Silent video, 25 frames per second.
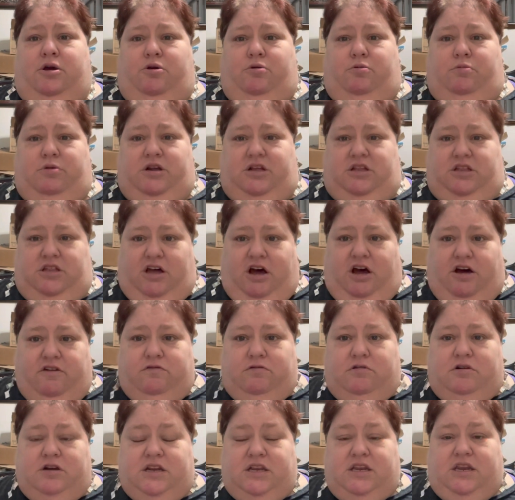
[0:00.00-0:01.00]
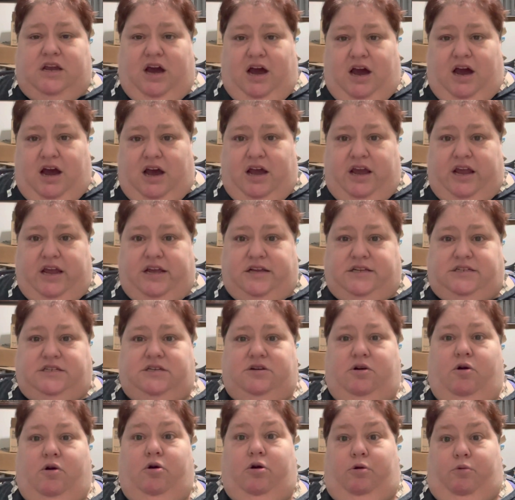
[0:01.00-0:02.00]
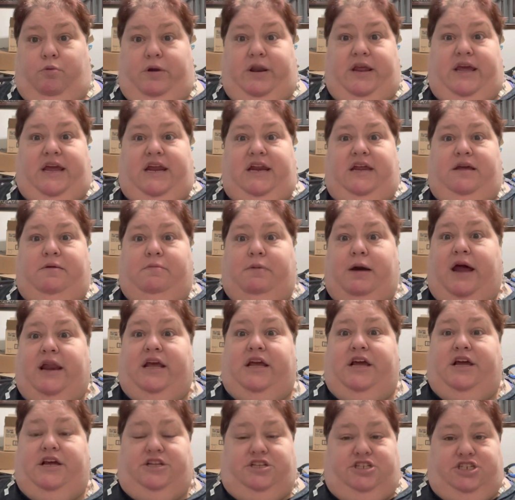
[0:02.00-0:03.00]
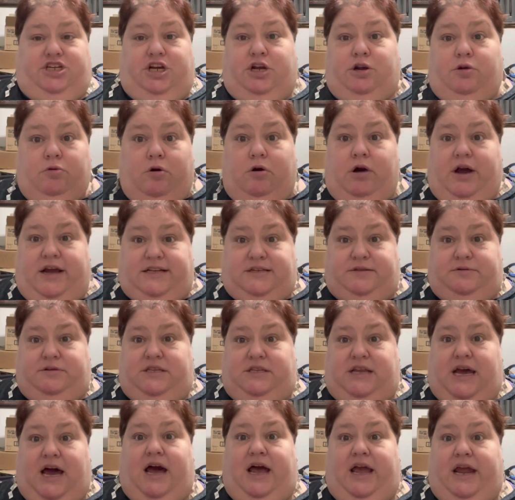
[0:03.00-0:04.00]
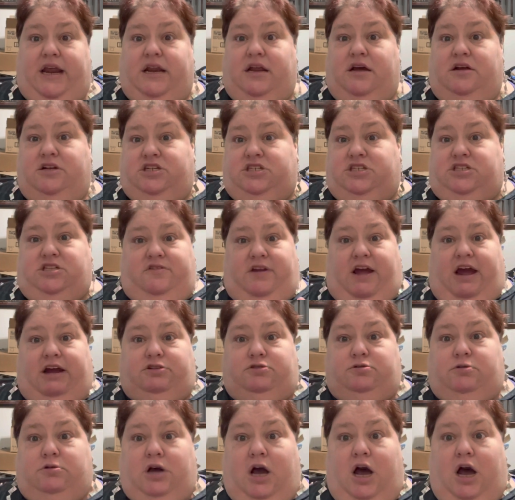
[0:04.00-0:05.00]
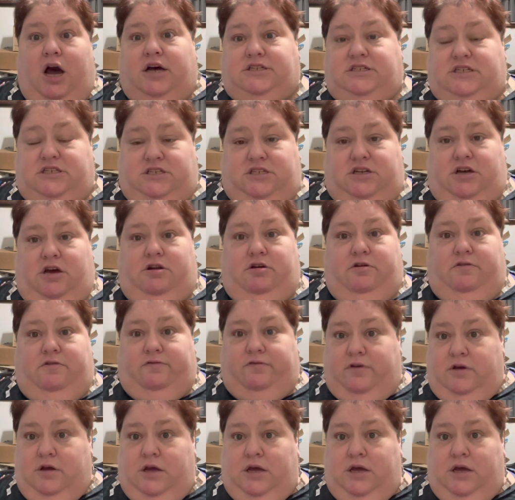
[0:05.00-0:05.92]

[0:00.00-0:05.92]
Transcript: when a loved one dies, or when anybody in general has died, just of natural causes, not of